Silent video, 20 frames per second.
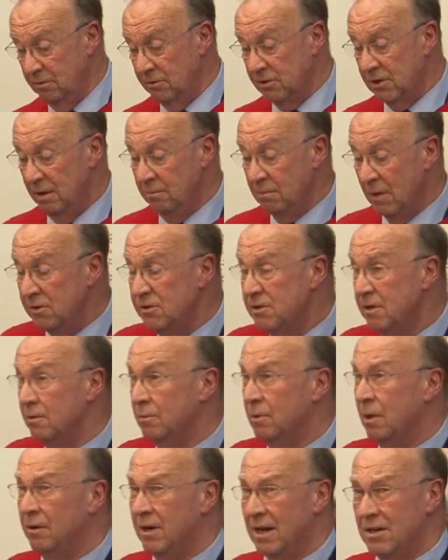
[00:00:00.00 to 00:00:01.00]
can see, most of the
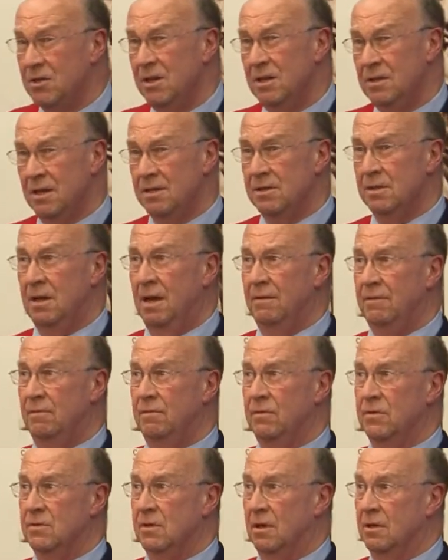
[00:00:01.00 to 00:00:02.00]
world actually doesn't have
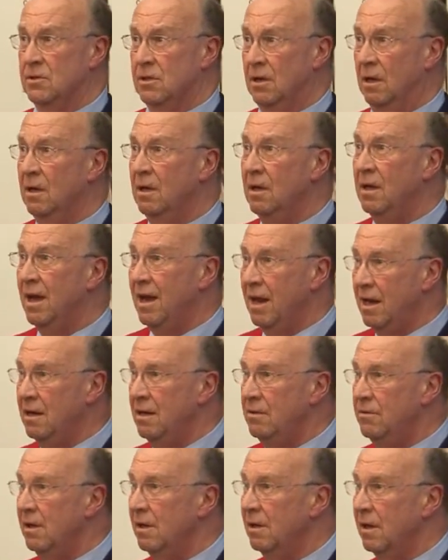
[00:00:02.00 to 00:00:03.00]
infrastructure
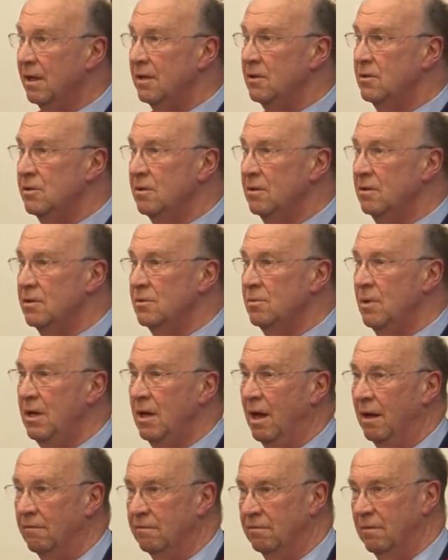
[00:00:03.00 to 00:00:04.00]
anything like as good as we
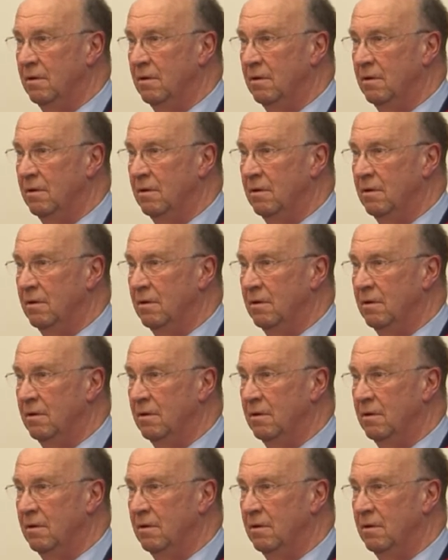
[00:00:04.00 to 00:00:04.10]
have.